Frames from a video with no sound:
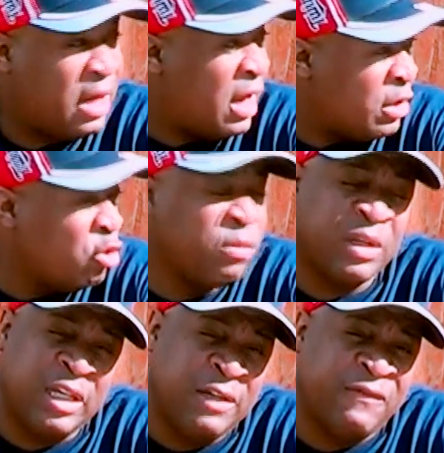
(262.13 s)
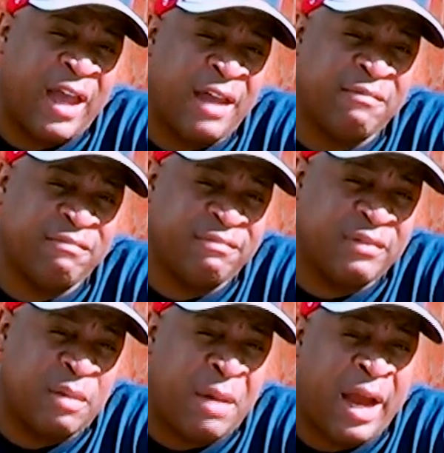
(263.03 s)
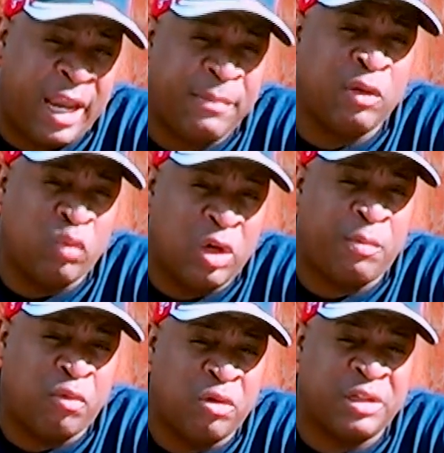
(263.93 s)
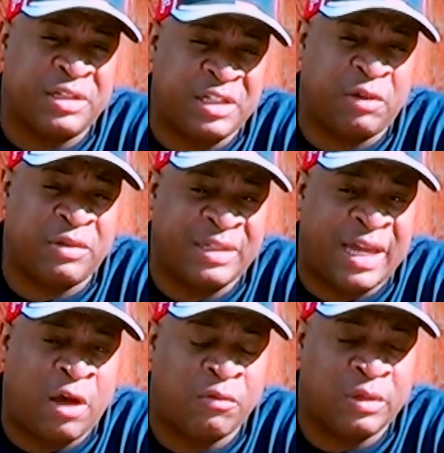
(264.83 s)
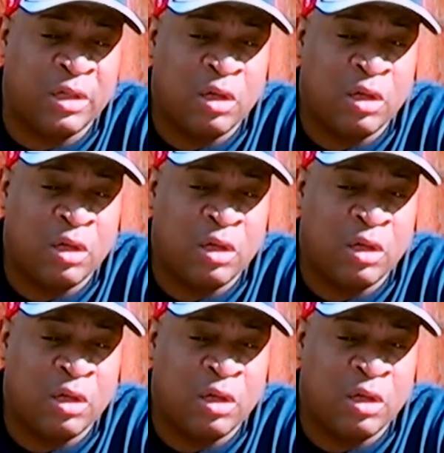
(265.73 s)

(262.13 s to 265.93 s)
I do believe that Miami will pull this series out.